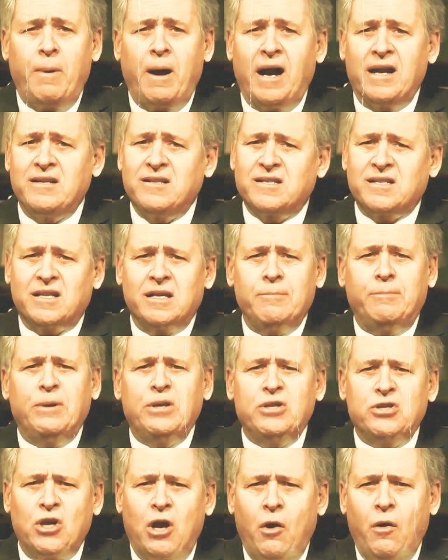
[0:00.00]
Biden Sleepy
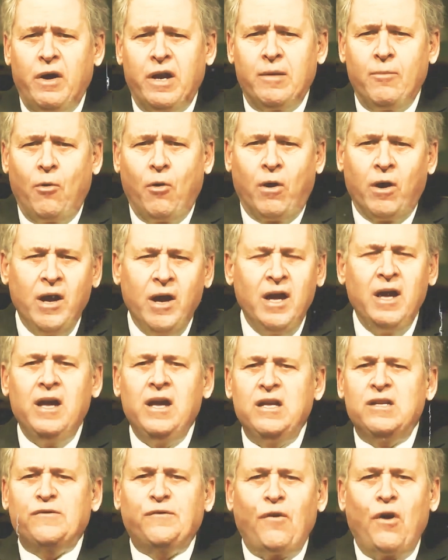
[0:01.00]
Joe anymore.
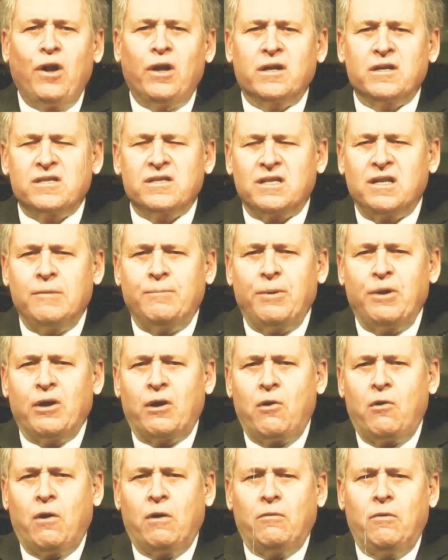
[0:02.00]
He's falling asleep in the
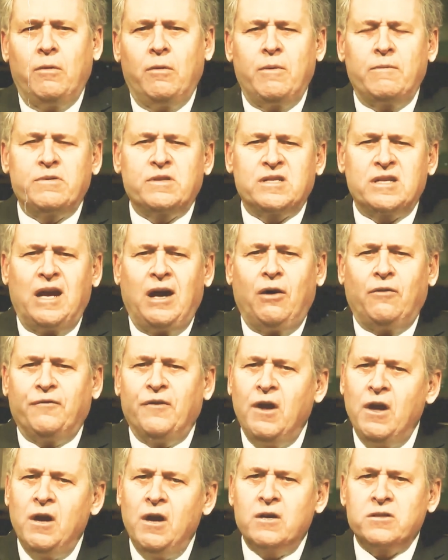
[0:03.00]
courtroom himself.
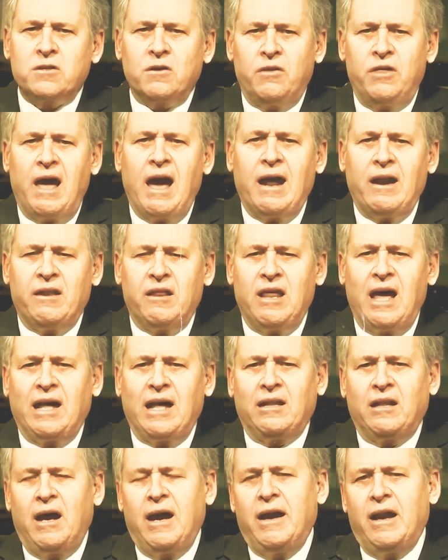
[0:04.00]
So
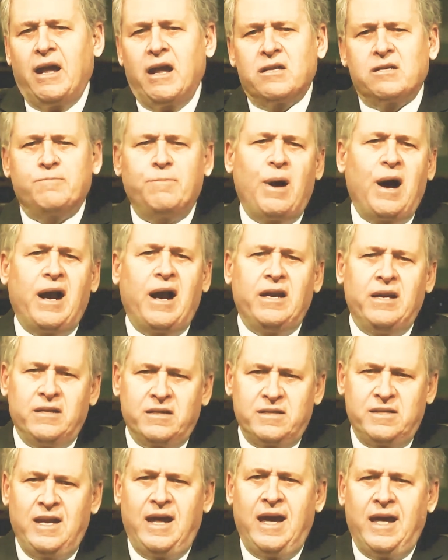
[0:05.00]
that line against Biden
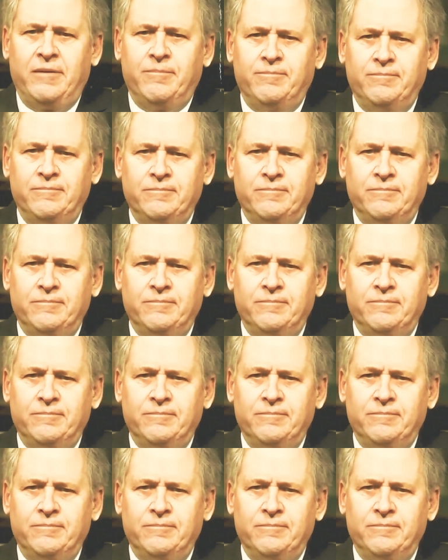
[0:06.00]
is dead.